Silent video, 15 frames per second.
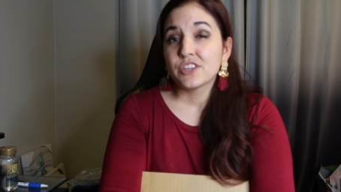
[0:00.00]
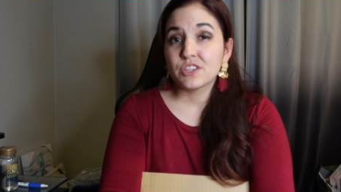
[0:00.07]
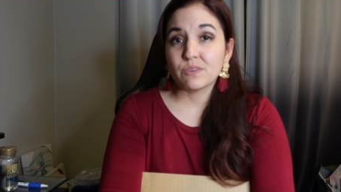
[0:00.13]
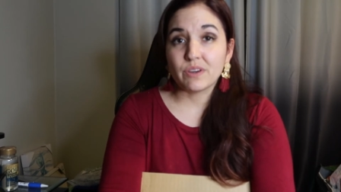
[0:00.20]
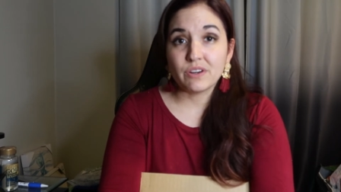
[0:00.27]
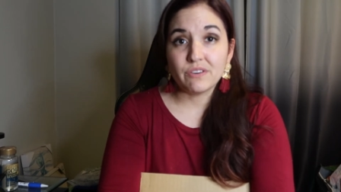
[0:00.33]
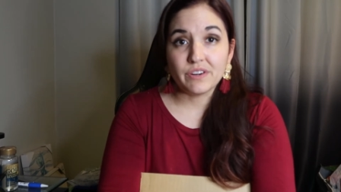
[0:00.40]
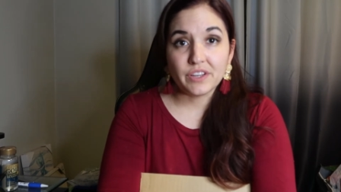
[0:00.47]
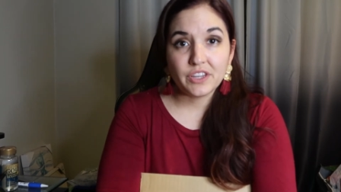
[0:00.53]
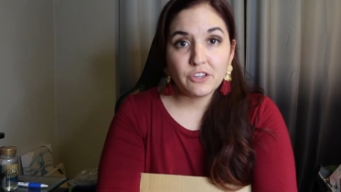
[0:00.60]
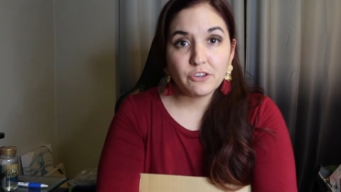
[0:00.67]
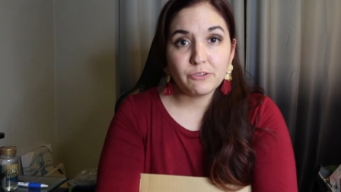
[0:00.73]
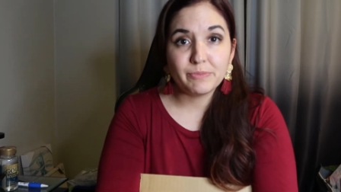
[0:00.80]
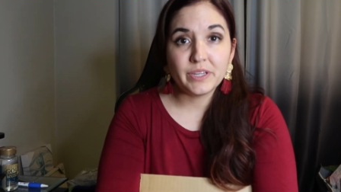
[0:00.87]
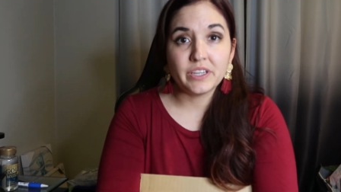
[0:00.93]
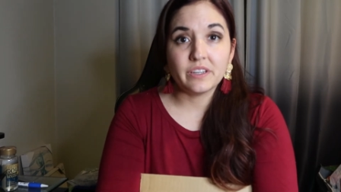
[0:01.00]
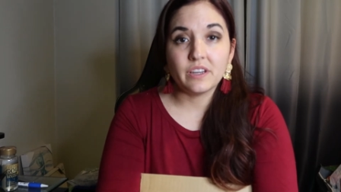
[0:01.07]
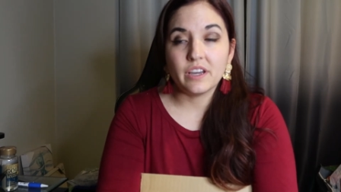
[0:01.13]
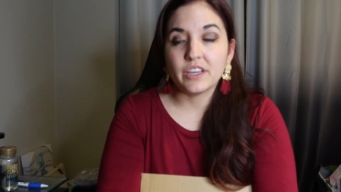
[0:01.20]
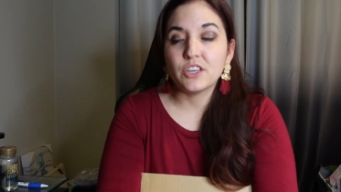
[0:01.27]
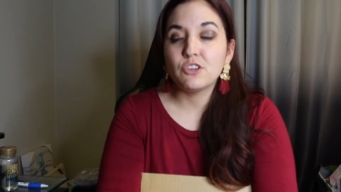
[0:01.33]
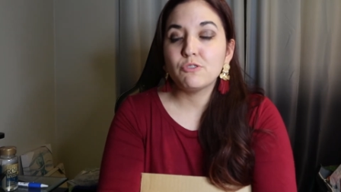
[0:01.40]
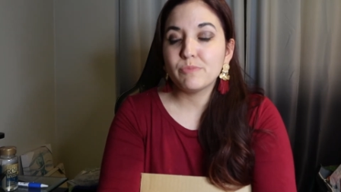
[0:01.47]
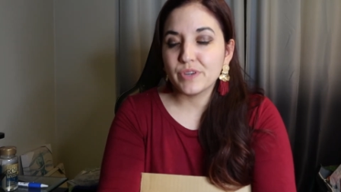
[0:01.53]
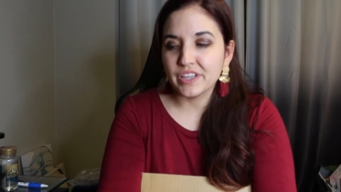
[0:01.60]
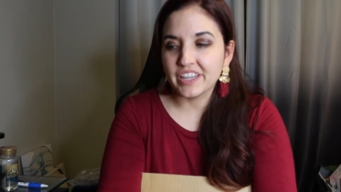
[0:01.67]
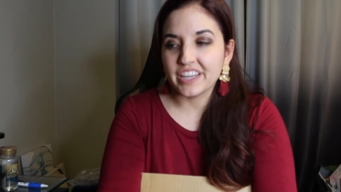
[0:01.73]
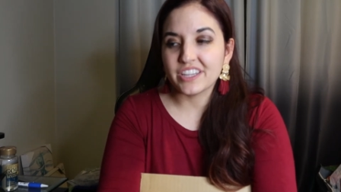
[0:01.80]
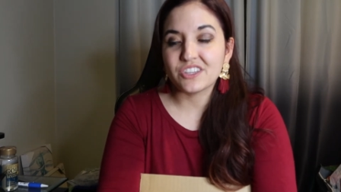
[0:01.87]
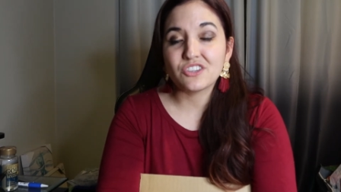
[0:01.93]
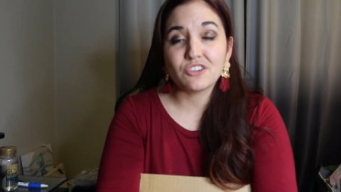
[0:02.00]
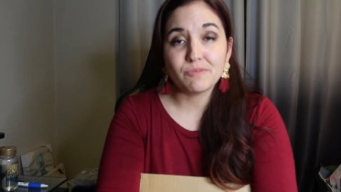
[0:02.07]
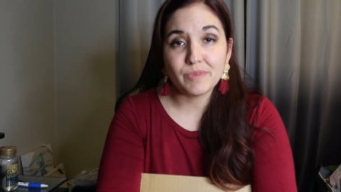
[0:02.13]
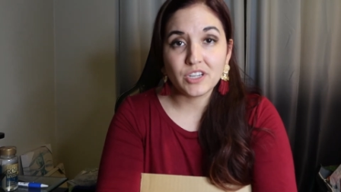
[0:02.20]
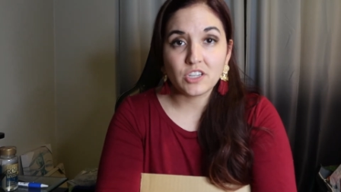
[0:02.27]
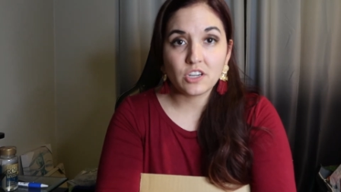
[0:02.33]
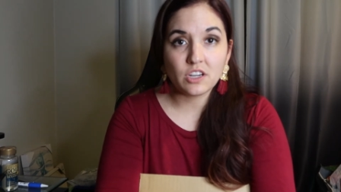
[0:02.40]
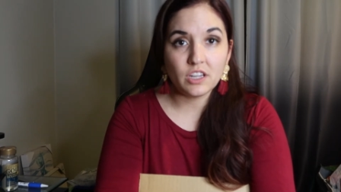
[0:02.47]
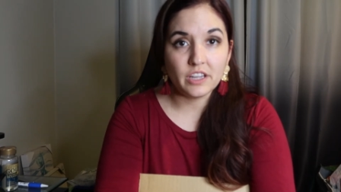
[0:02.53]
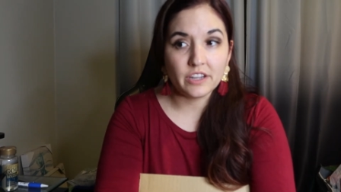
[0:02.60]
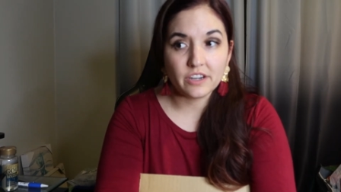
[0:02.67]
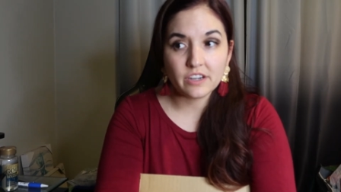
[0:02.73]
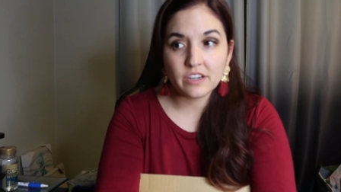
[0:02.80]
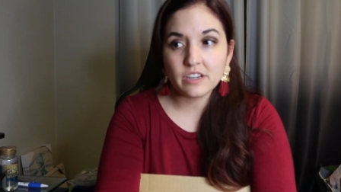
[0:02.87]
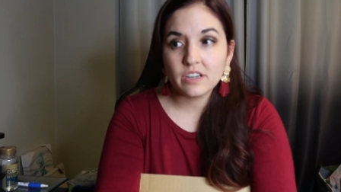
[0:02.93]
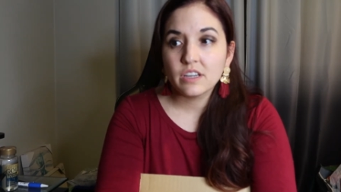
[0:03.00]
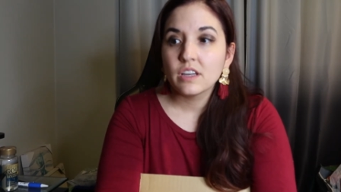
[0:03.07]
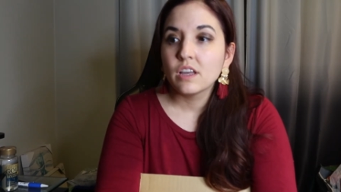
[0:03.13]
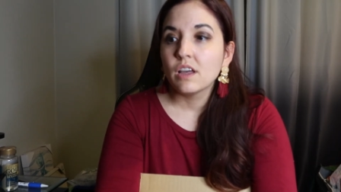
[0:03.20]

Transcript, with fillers: so I don't accumu accumulate so much clutter.